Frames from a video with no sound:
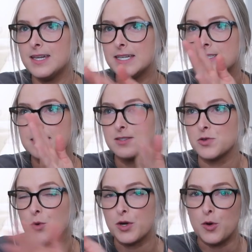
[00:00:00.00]
it's
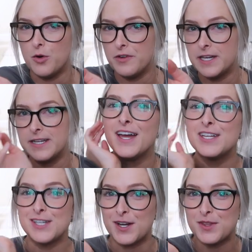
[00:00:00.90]
Laura Colvin.
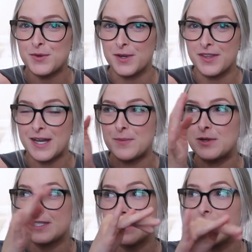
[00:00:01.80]
Check out the reel that I
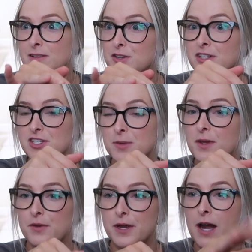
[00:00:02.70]
posted that literally took
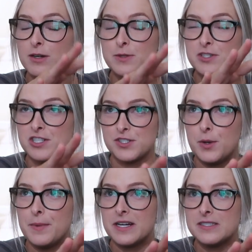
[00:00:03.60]
me three hours, which is
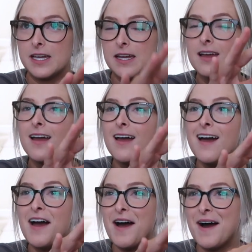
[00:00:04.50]
so embarrassing.
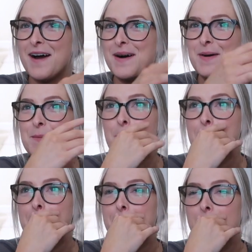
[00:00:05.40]

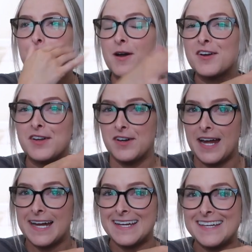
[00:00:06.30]
Um, I'm not good
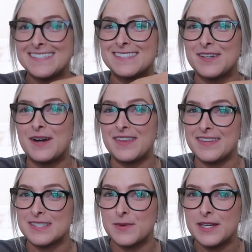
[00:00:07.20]
at it, so I
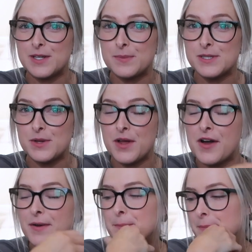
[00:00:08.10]
think that's why it took me so
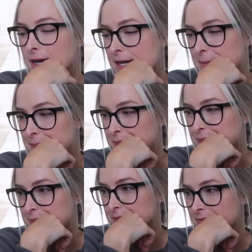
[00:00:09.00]
long, but
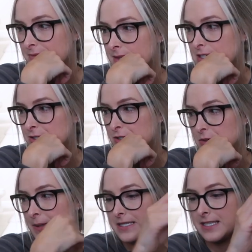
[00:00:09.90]

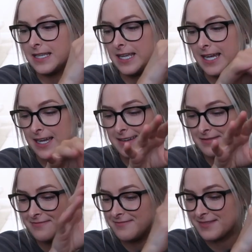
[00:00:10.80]
to basically like
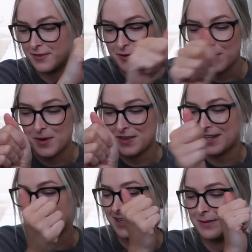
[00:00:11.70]
film all the
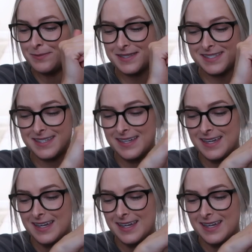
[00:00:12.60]
clips,